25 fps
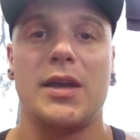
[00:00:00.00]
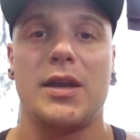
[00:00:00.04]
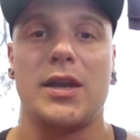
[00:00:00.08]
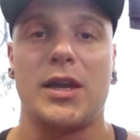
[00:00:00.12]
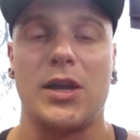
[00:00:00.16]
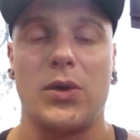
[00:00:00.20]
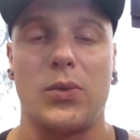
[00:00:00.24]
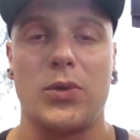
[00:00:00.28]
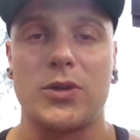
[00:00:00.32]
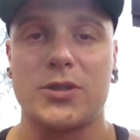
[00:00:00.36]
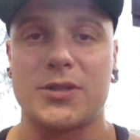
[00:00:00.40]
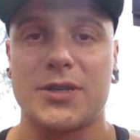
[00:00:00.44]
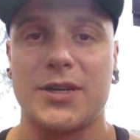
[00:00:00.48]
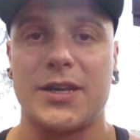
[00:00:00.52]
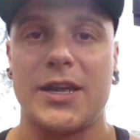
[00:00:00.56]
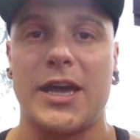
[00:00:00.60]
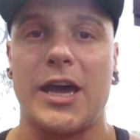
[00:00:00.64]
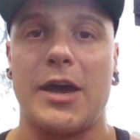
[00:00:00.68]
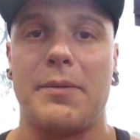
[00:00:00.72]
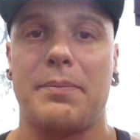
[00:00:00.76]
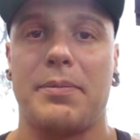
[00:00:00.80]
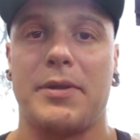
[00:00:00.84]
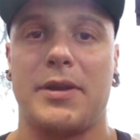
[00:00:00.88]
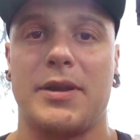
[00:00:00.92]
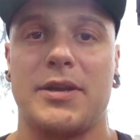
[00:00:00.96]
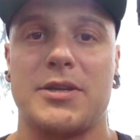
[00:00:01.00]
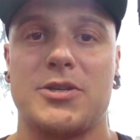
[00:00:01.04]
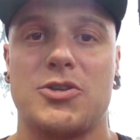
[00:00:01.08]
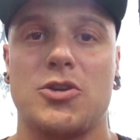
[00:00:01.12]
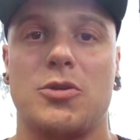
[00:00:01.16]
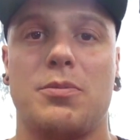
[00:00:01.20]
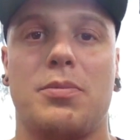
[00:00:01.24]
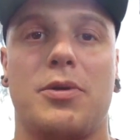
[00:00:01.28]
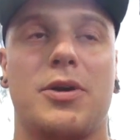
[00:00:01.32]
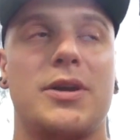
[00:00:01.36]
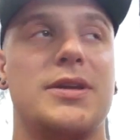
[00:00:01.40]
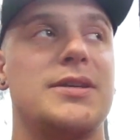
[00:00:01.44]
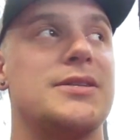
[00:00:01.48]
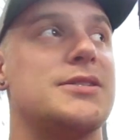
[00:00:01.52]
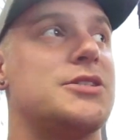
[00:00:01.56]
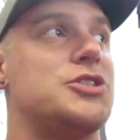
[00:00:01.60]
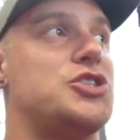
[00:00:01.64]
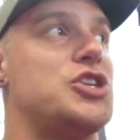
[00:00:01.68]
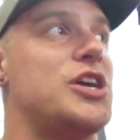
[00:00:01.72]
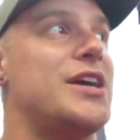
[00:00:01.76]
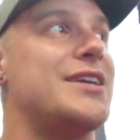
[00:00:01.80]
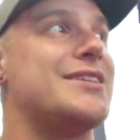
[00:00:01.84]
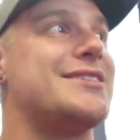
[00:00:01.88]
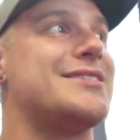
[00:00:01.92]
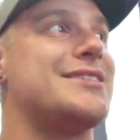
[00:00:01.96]
Now, what's going to happen is your body's
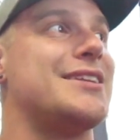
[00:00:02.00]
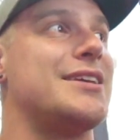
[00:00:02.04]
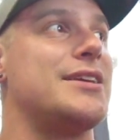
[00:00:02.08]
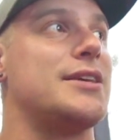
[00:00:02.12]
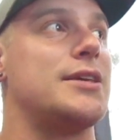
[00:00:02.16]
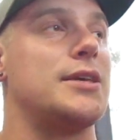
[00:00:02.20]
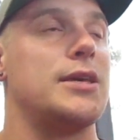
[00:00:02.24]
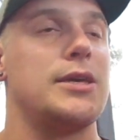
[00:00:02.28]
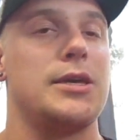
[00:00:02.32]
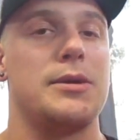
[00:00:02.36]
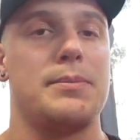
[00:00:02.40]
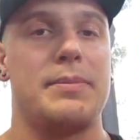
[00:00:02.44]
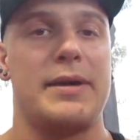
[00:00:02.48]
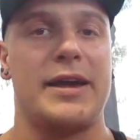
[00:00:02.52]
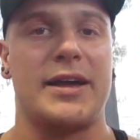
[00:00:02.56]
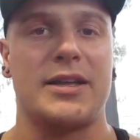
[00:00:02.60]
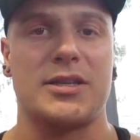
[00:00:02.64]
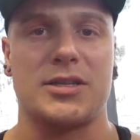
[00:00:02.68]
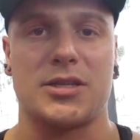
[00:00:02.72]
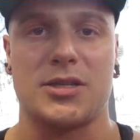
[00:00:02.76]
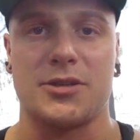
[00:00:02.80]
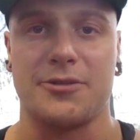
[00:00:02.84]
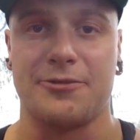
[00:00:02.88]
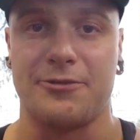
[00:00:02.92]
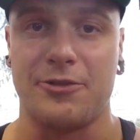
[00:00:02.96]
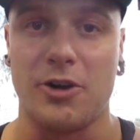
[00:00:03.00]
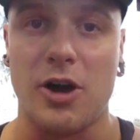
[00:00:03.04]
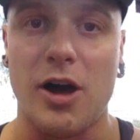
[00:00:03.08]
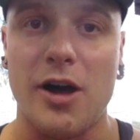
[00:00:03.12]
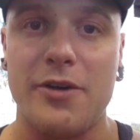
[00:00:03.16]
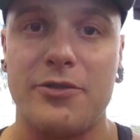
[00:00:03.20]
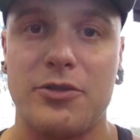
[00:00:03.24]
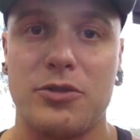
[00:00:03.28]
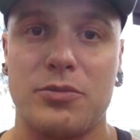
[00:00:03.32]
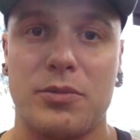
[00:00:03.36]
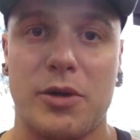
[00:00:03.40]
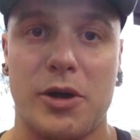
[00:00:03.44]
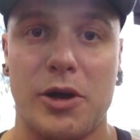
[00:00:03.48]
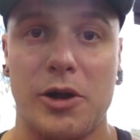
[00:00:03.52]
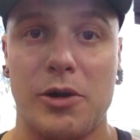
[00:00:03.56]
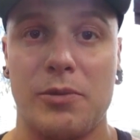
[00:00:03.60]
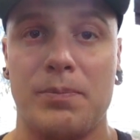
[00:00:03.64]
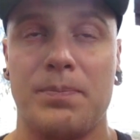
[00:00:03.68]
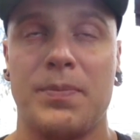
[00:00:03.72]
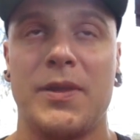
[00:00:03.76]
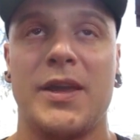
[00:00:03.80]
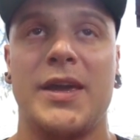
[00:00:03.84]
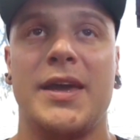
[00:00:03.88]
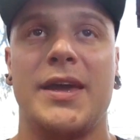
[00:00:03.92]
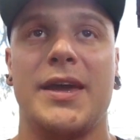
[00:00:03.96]
just thinking about survival mode.
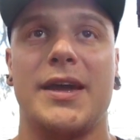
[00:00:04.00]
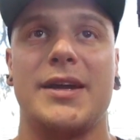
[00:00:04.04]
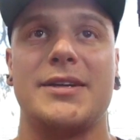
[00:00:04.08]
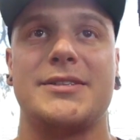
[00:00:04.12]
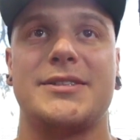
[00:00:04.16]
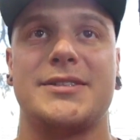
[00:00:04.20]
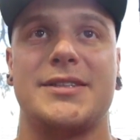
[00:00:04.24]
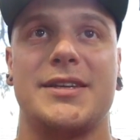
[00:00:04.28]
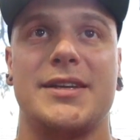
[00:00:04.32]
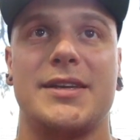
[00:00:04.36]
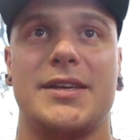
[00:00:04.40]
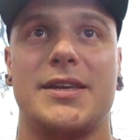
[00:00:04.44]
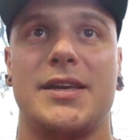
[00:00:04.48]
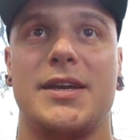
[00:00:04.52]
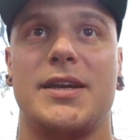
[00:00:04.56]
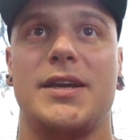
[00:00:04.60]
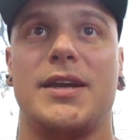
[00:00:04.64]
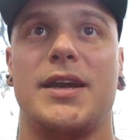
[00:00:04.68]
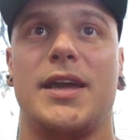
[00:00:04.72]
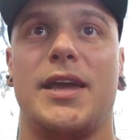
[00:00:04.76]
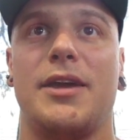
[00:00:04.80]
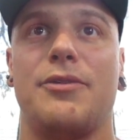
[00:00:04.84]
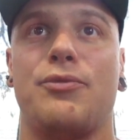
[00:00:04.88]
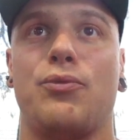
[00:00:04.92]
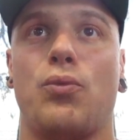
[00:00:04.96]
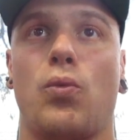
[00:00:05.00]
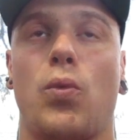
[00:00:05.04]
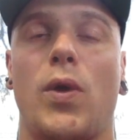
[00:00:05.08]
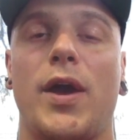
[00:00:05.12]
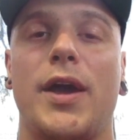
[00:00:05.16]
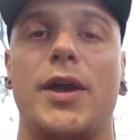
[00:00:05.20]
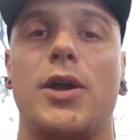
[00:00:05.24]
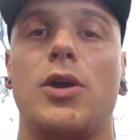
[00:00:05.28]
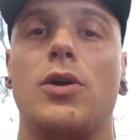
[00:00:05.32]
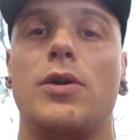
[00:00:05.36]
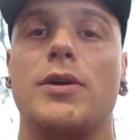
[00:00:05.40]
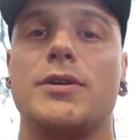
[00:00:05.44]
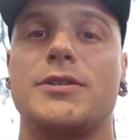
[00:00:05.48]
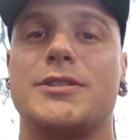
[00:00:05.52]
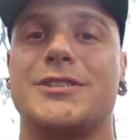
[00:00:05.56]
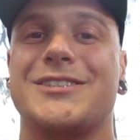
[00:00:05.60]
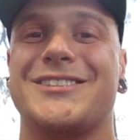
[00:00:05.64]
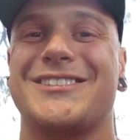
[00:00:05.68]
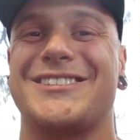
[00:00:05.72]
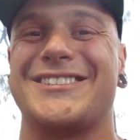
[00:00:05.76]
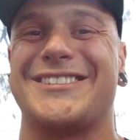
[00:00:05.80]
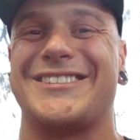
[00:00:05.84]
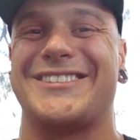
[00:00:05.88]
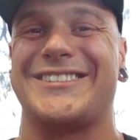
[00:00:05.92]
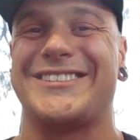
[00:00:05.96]
It's thinking, if we're going to
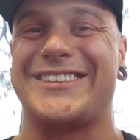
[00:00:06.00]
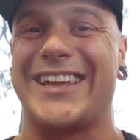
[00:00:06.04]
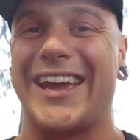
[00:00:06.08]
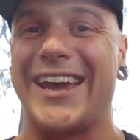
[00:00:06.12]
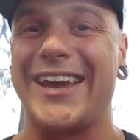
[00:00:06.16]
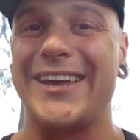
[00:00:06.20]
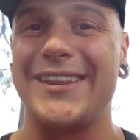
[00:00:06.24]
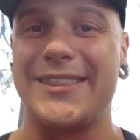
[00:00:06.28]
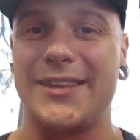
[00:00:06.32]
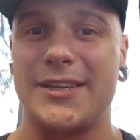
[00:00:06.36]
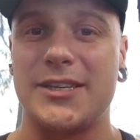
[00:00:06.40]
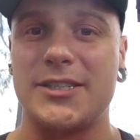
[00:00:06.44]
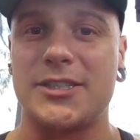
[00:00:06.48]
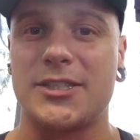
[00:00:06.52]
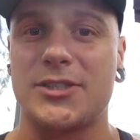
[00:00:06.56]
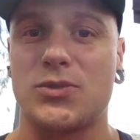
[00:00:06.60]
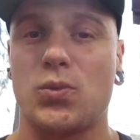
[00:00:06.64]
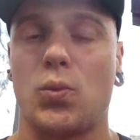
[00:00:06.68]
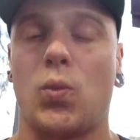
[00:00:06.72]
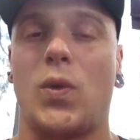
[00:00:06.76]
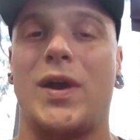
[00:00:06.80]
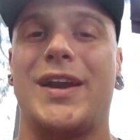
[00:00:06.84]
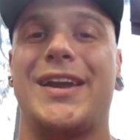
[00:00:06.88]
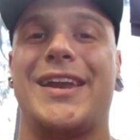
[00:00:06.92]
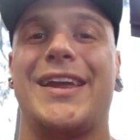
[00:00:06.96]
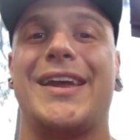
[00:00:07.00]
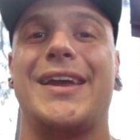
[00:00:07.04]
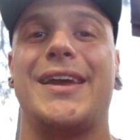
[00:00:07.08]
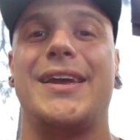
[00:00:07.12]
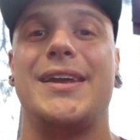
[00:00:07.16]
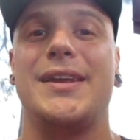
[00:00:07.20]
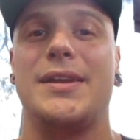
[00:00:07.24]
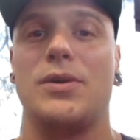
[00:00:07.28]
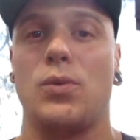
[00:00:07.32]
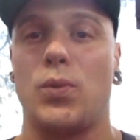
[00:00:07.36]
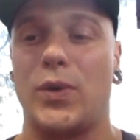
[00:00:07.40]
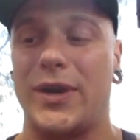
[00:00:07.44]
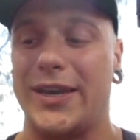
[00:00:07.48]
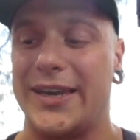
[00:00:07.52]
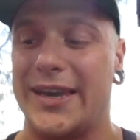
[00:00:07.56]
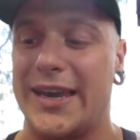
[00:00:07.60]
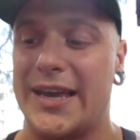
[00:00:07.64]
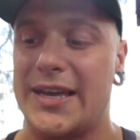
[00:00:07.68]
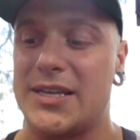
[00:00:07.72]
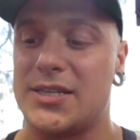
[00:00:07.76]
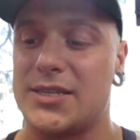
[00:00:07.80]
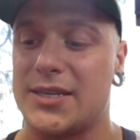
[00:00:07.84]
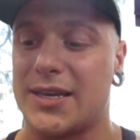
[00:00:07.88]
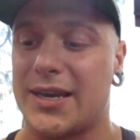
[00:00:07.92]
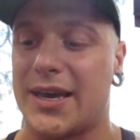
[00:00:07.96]
sustain this, we
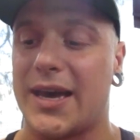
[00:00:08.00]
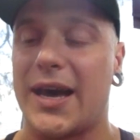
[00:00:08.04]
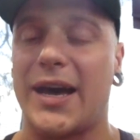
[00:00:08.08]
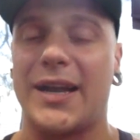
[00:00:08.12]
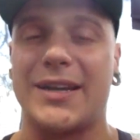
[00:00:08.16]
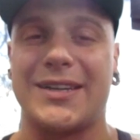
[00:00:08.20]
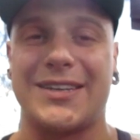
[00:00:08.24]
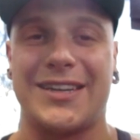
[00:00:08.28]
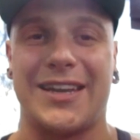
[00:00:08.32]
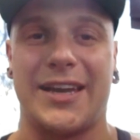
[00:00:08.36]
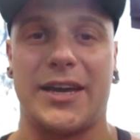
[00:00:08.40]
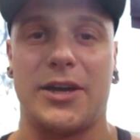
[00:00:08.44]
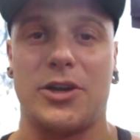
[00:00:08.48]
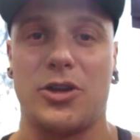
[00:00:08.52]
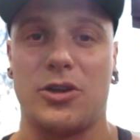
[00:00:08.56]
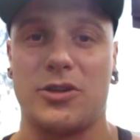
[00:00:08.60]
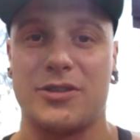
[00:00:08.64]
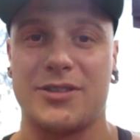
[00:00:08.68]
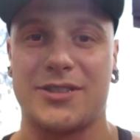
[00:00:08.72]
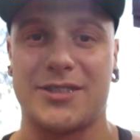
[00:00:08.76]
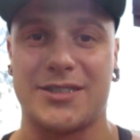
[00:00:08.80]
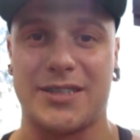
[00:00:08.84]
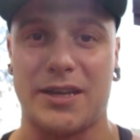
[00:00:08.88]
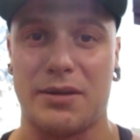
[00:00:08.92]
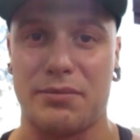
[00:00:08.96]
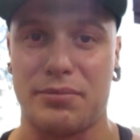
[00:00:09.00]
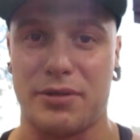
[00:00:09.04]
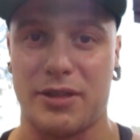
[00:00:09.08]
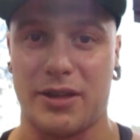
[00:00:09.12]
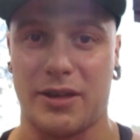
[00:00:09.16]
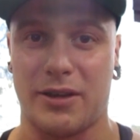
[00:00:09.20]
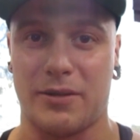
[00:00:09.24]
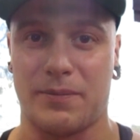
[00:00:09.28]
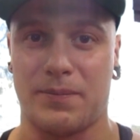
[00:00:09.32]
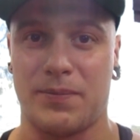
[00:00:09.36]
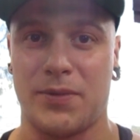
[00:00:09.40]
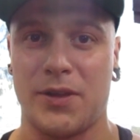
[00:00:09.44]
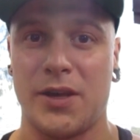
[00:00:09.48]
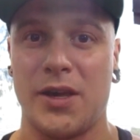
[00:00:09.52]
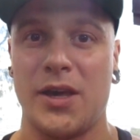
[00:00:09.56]
need to cut down on something.